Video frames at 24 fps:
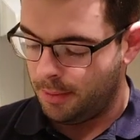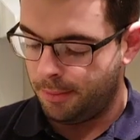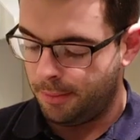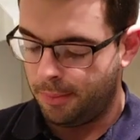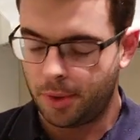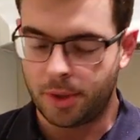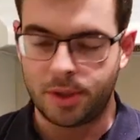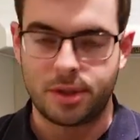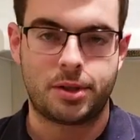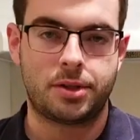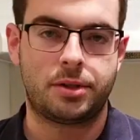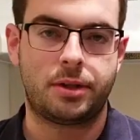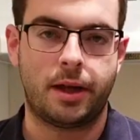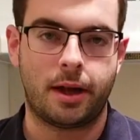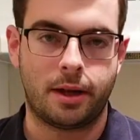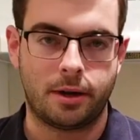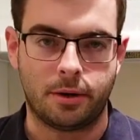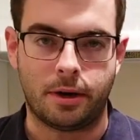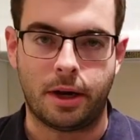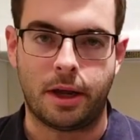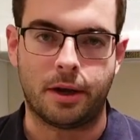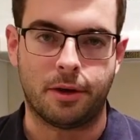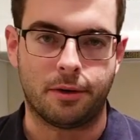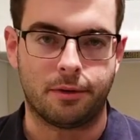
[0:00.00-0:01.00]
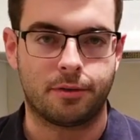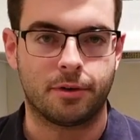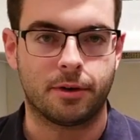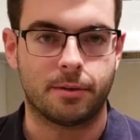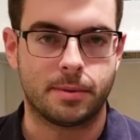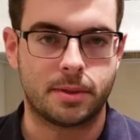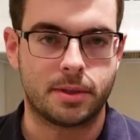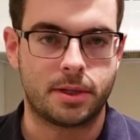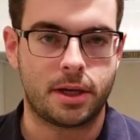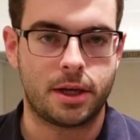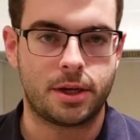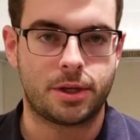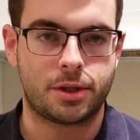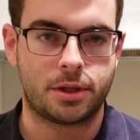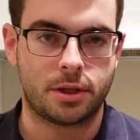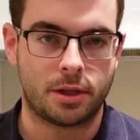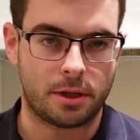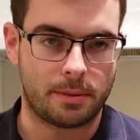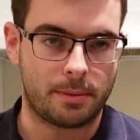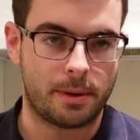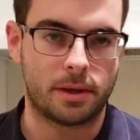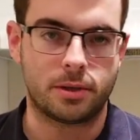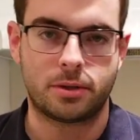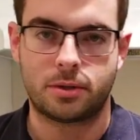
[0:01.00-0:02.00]
pretty standard ale fermentation
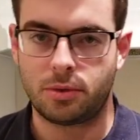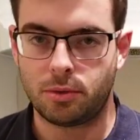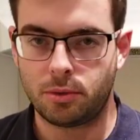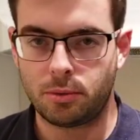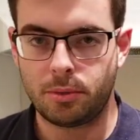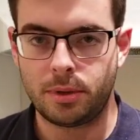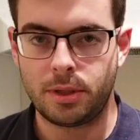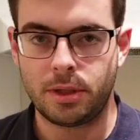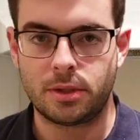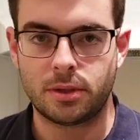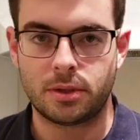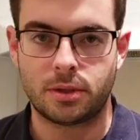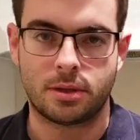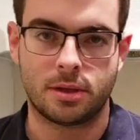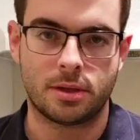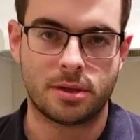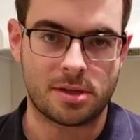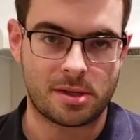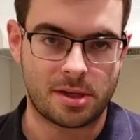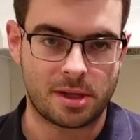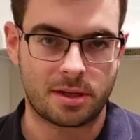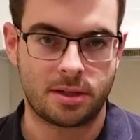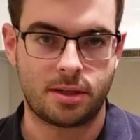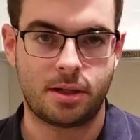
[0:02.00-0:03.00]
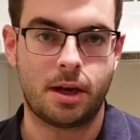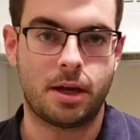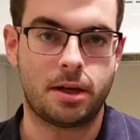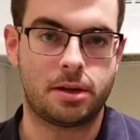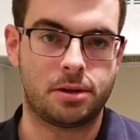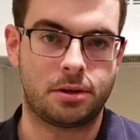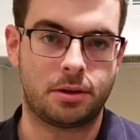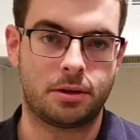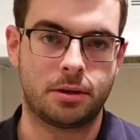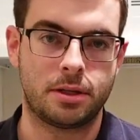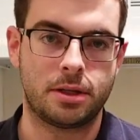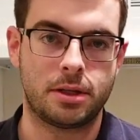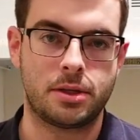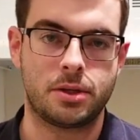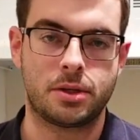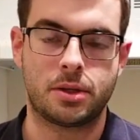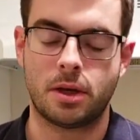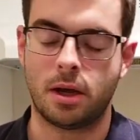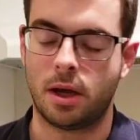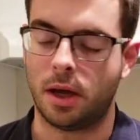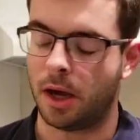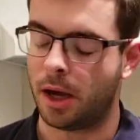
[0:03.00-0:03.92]
at about two weeks, 68 degrees.